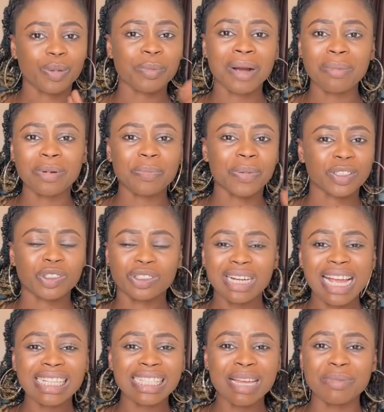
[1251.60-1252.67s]
probably
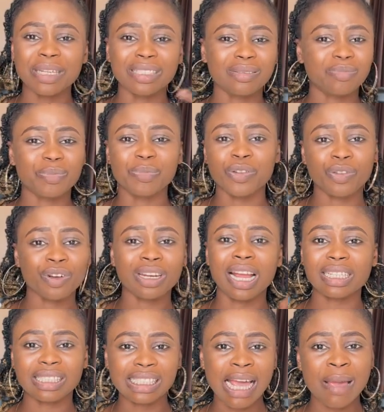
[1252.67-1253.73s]
patronize them before
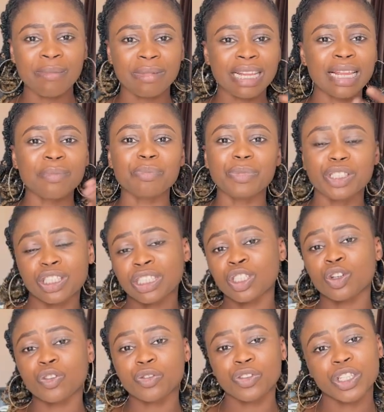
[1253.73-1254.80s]
that time let them
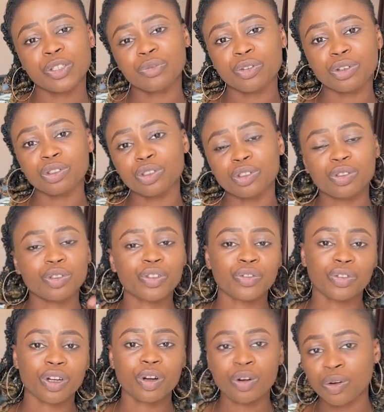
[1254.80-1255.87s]
beat your face for you
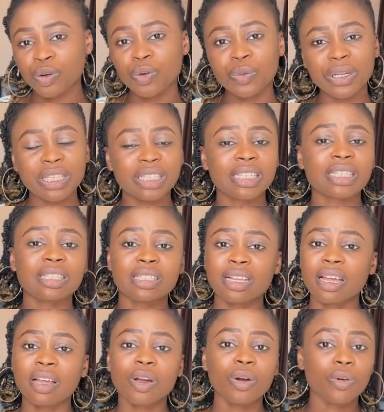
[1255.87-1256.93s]
if you're cool with it
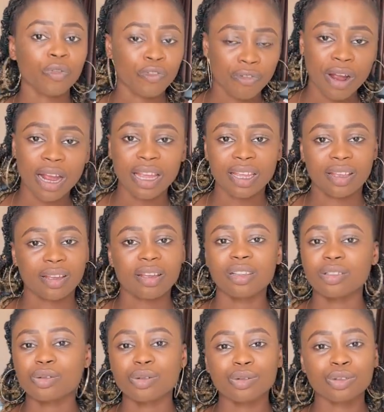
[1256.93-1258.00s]
fine
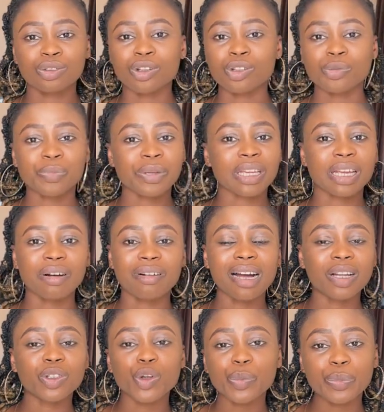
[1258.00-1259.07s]
so don't just pick a
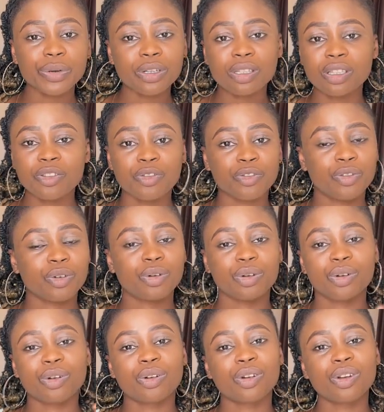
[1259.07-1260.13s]
random person
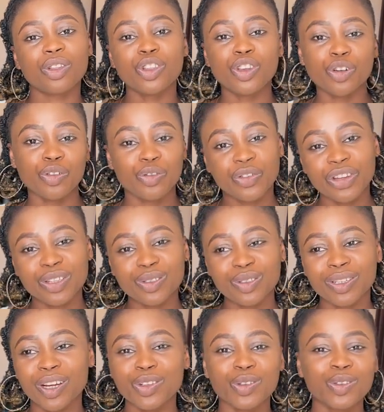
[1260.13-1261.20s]
for your face
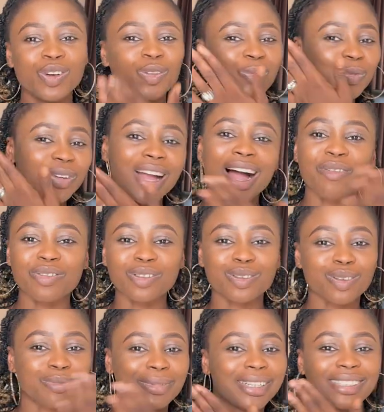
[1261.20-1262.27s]
so that you not be having
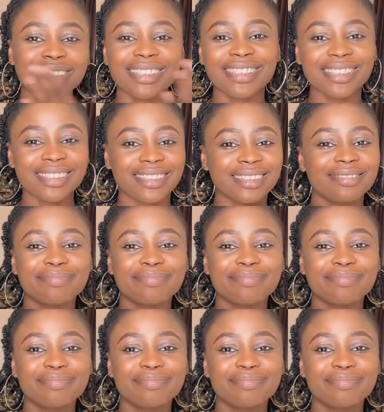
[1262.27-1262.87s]
so many